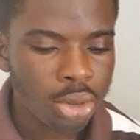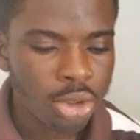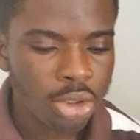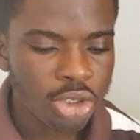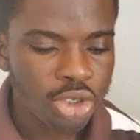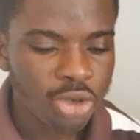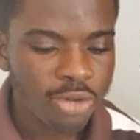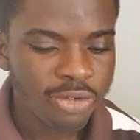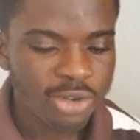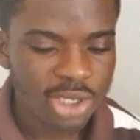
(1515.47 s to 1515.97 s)

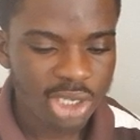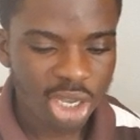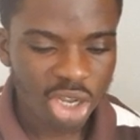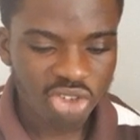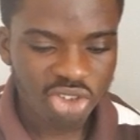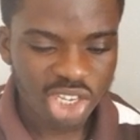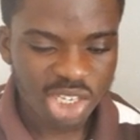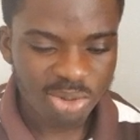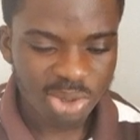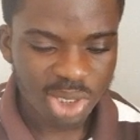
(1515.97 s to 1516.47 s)
So physical
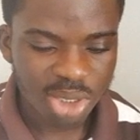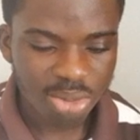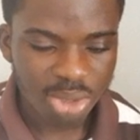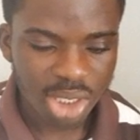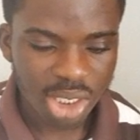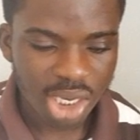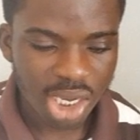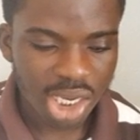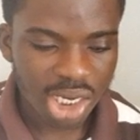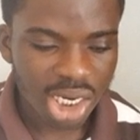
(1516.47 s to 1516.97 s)
transmission
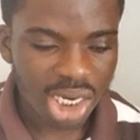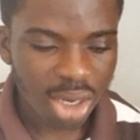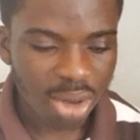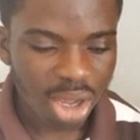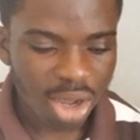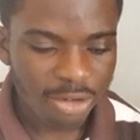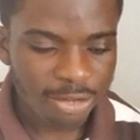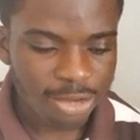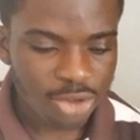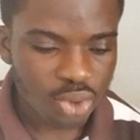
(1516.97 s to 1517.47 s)
media, and then I
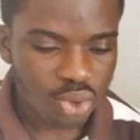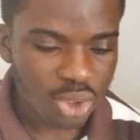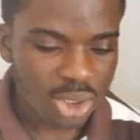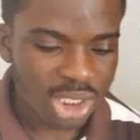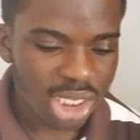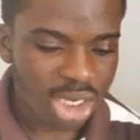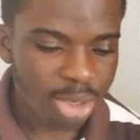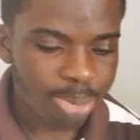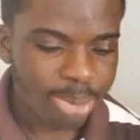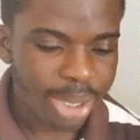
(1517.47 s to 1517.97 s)
have
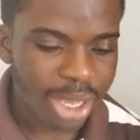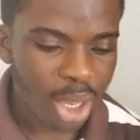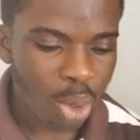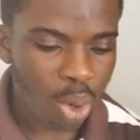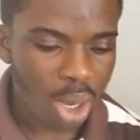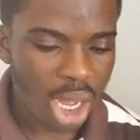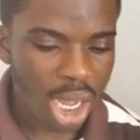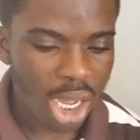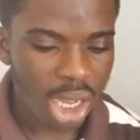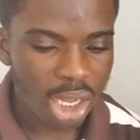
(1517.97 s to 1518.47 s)
twisted pair
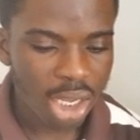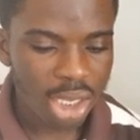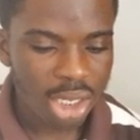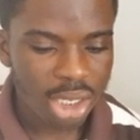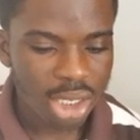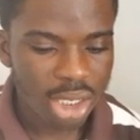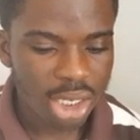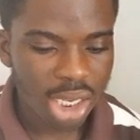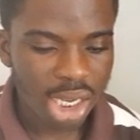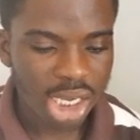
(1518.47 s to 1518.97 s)
wire
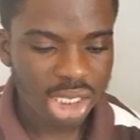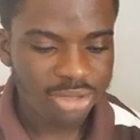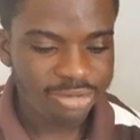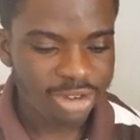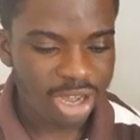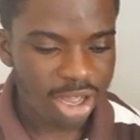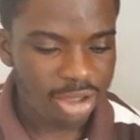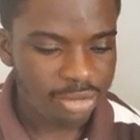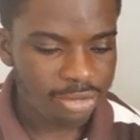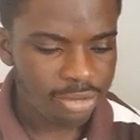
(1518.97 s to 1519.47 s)
at
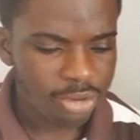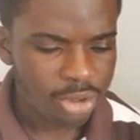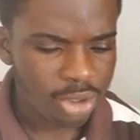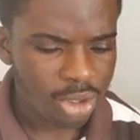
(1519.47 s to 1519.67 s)
5.